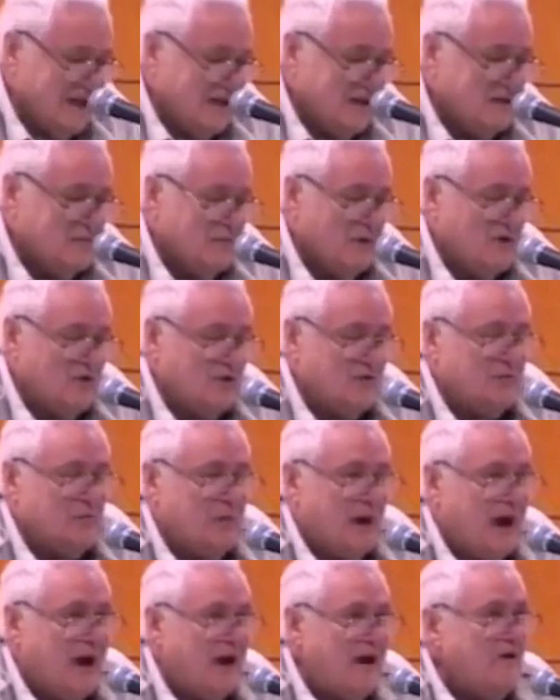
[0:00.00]
The most
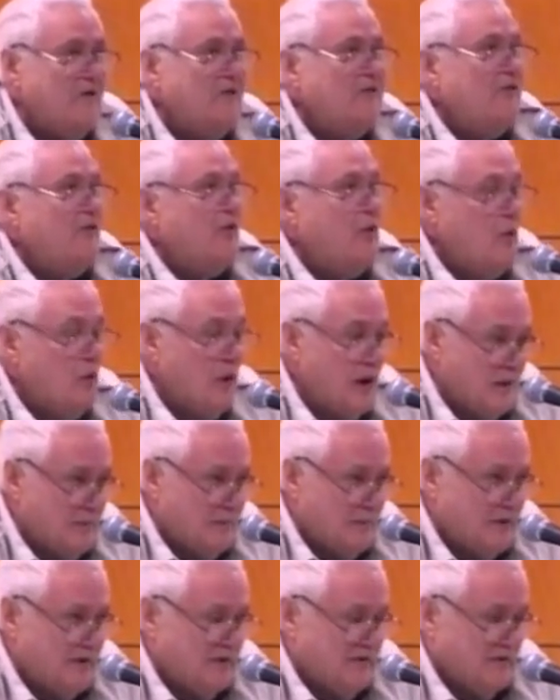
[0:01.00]
powerful
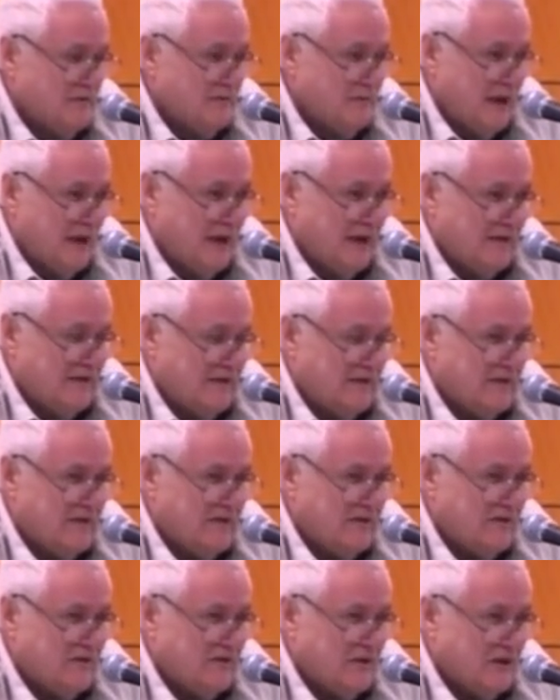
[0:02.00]
weapon of mass
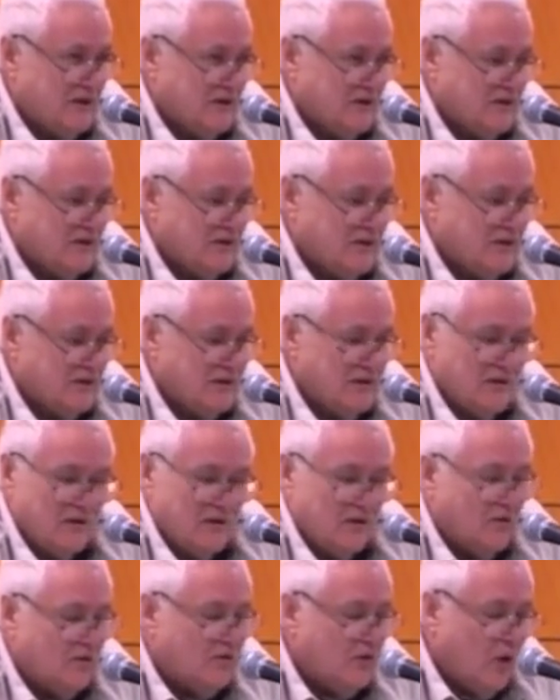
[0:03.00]
instruction
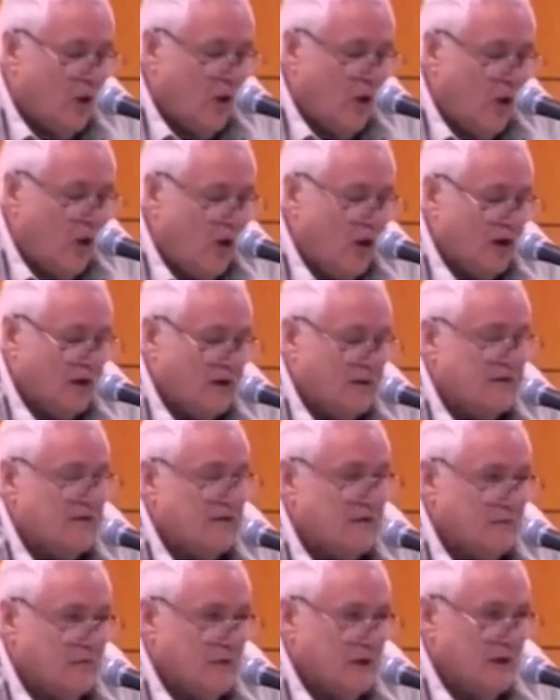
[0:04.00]
of all of
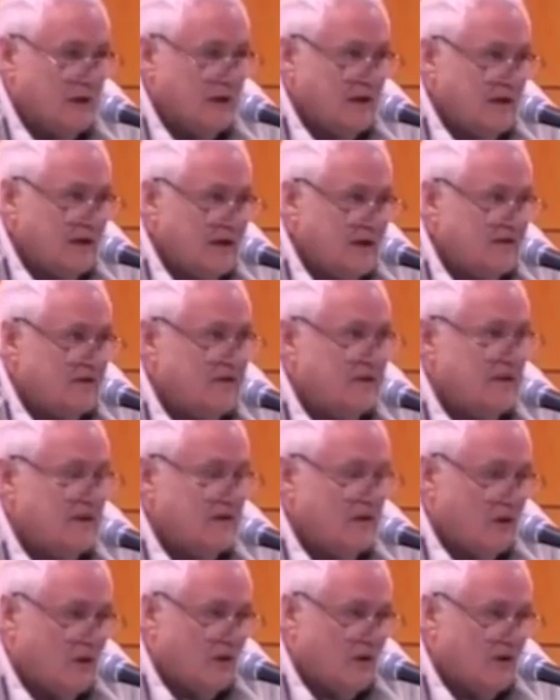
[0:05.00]
them is the
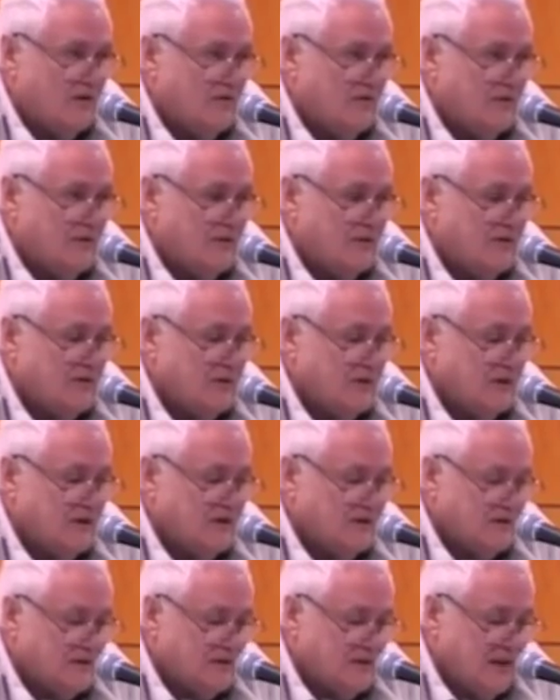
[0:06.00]
artificial
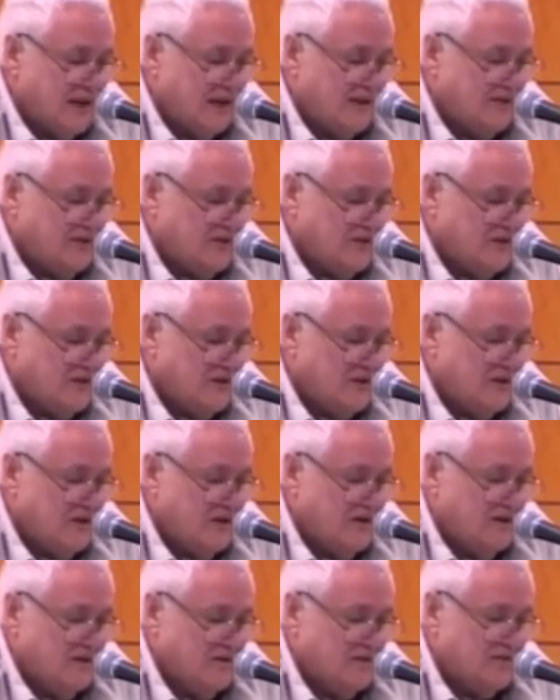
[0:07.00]
extension
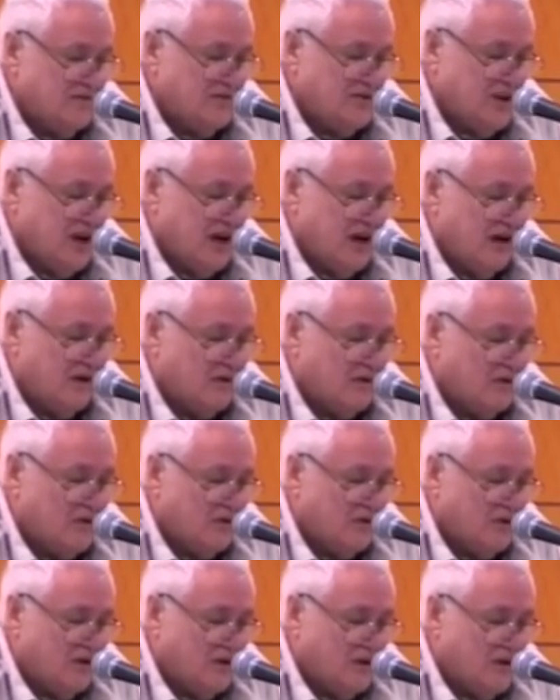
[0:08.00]
of
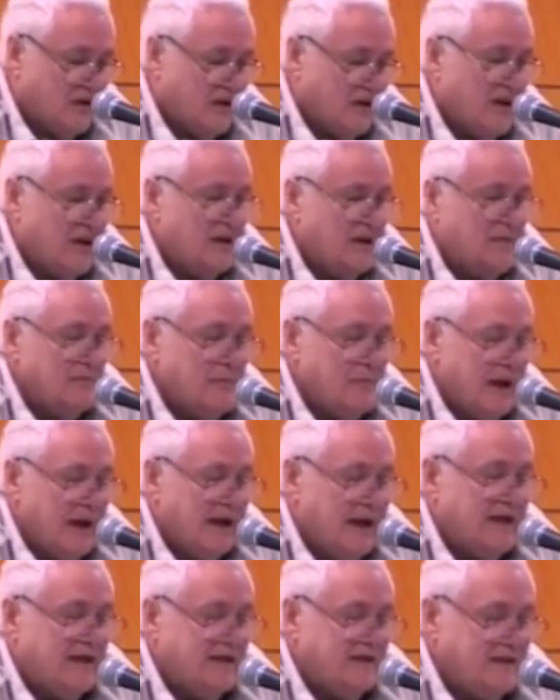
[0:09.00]
childhood.
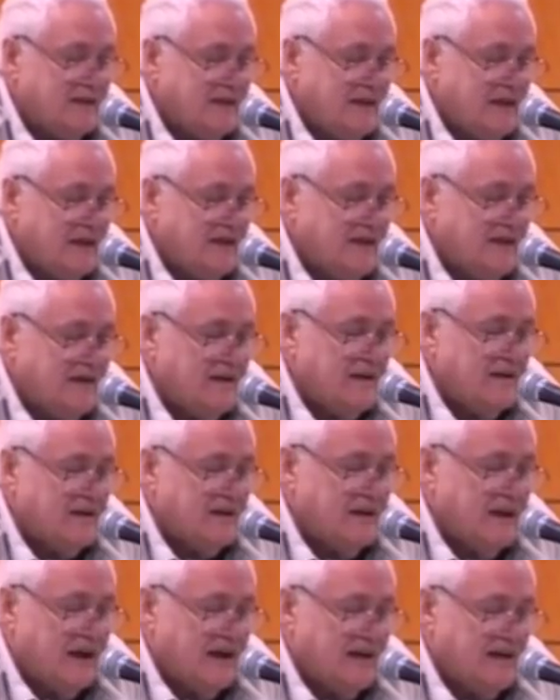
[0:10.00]
Back at the end of the
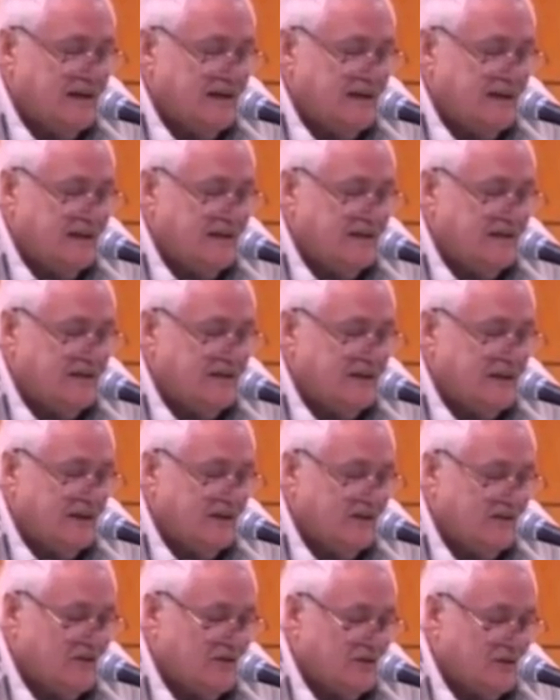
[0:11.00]
19th
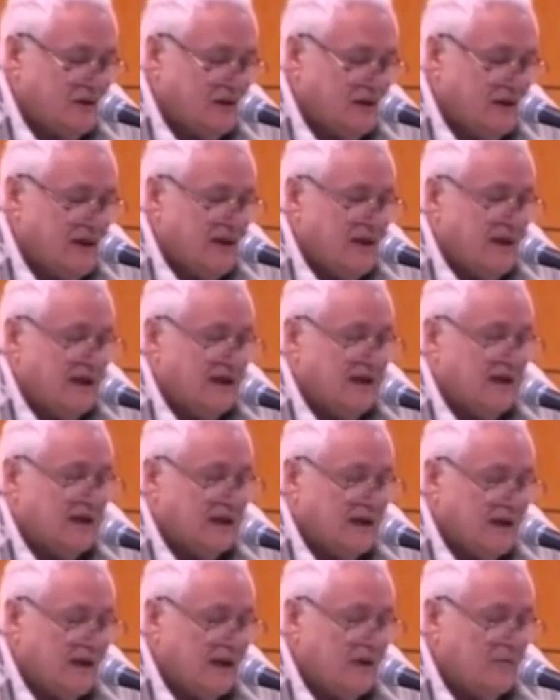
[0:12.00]
century, and a
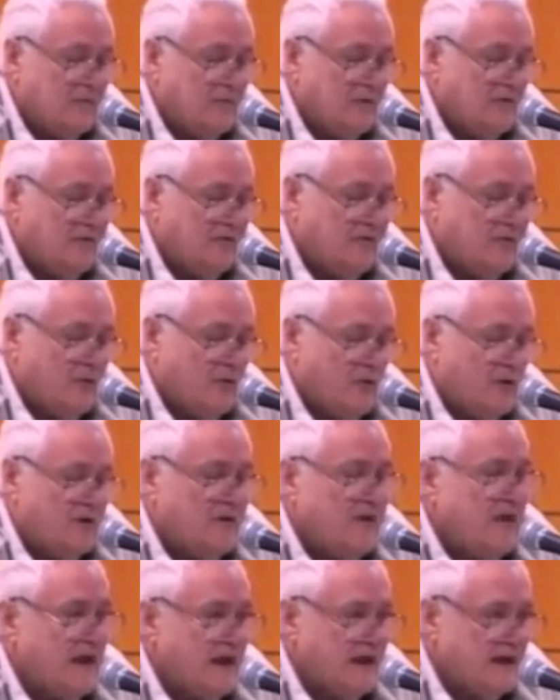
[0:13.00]
little before
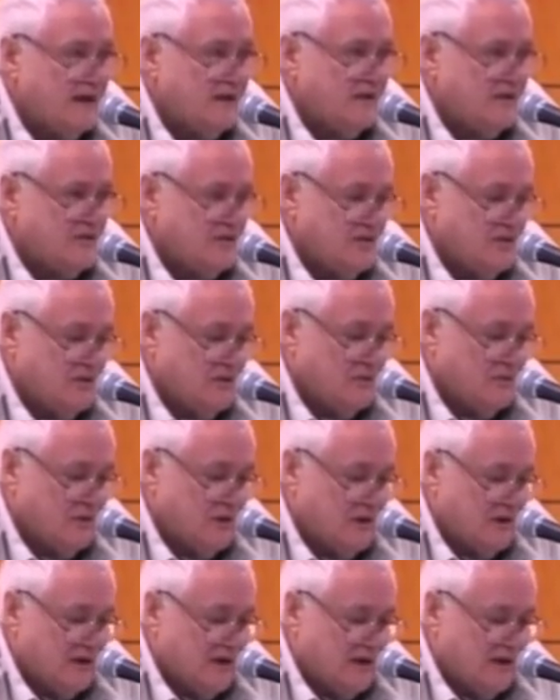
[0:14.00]
that in
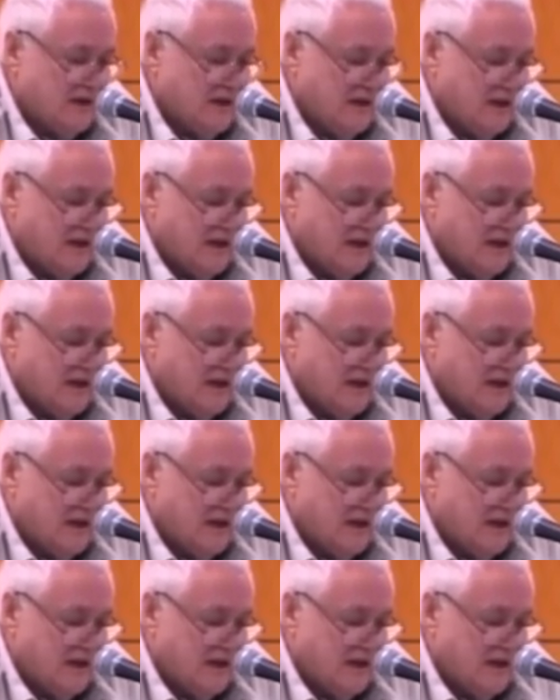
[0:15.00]
Germany,